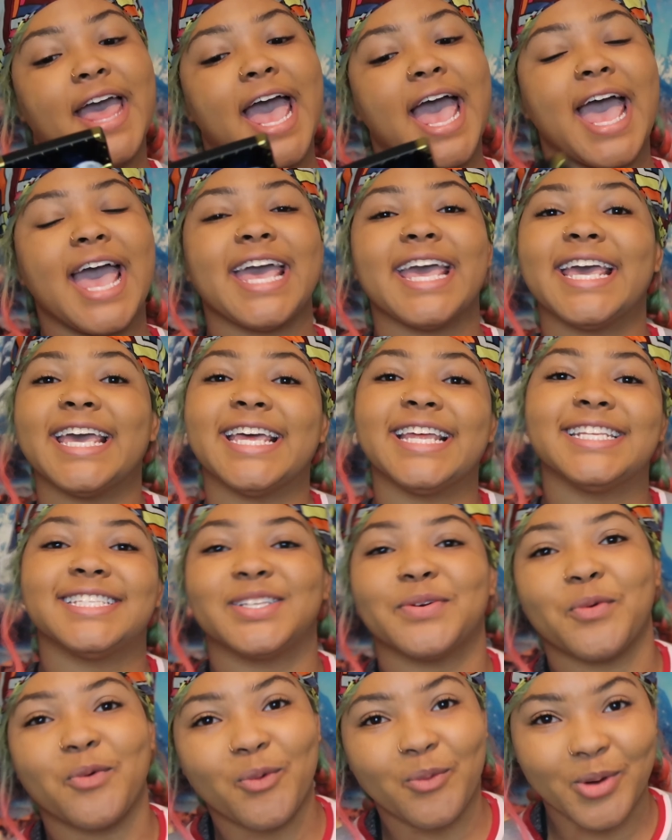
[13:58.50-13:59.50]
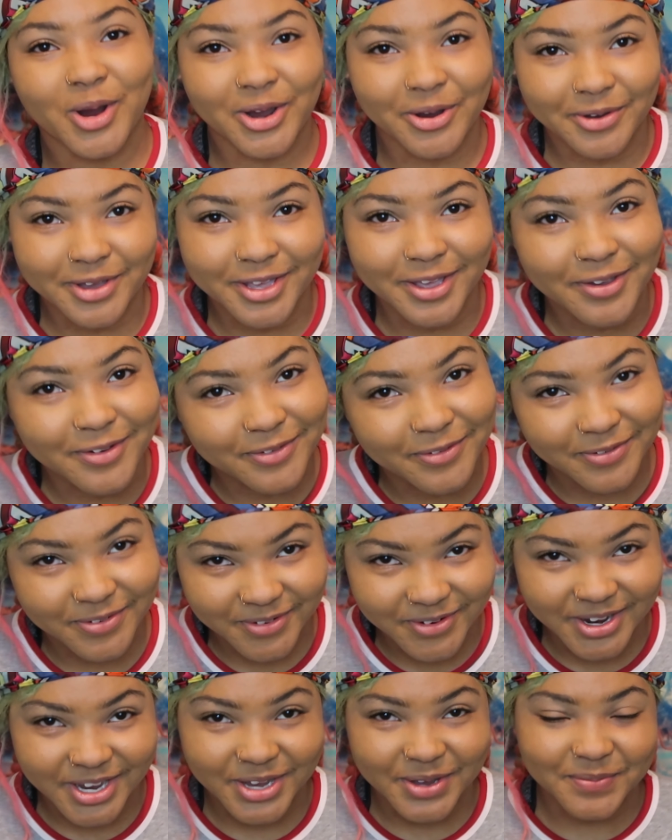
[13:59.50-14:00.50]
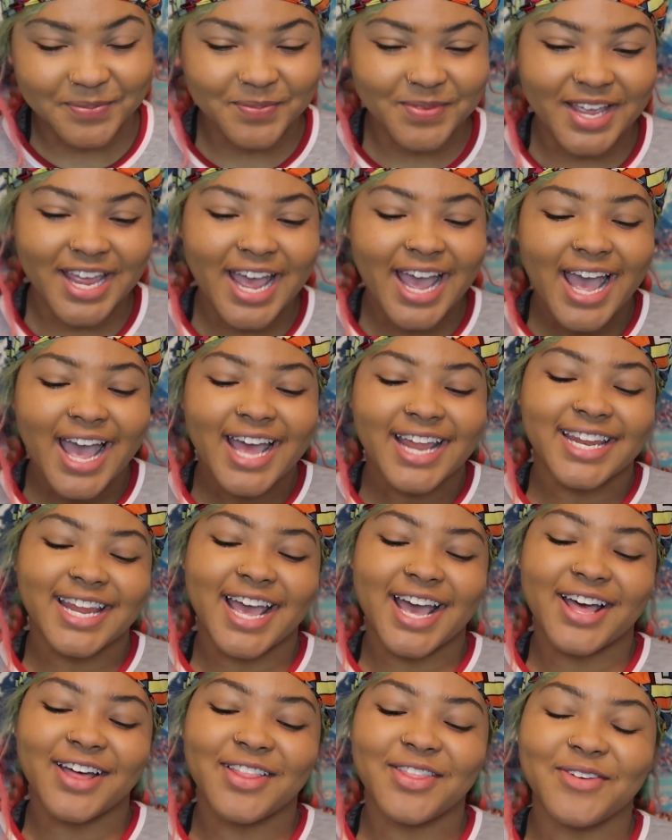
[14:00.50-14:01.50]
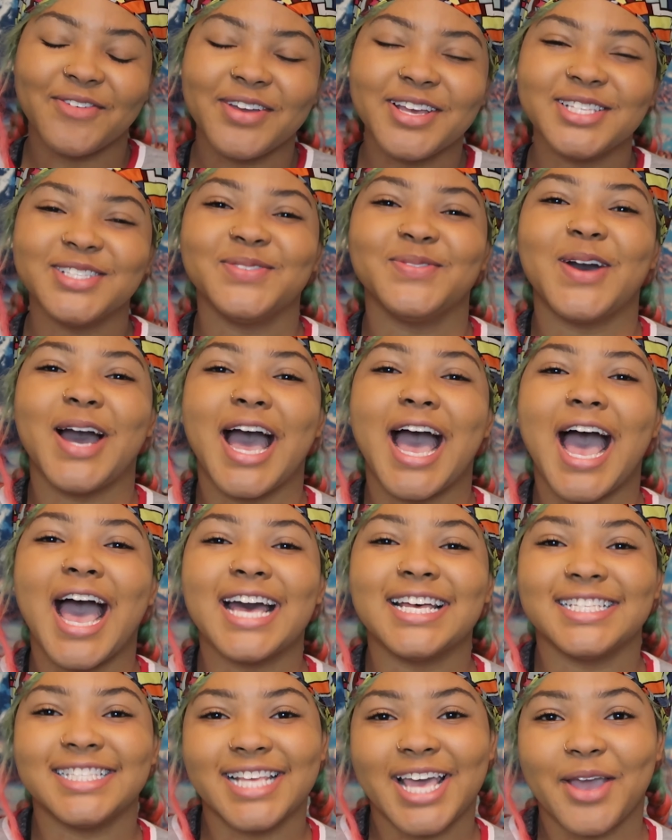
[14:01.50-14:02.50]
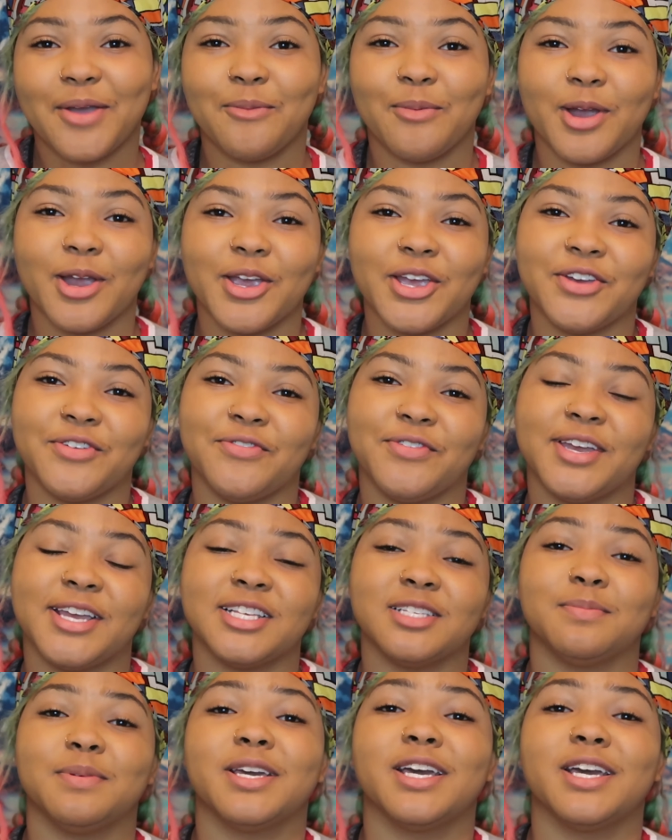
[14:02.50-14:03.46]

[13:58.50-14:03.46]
that is worry free. Now, the reason why I say worry free is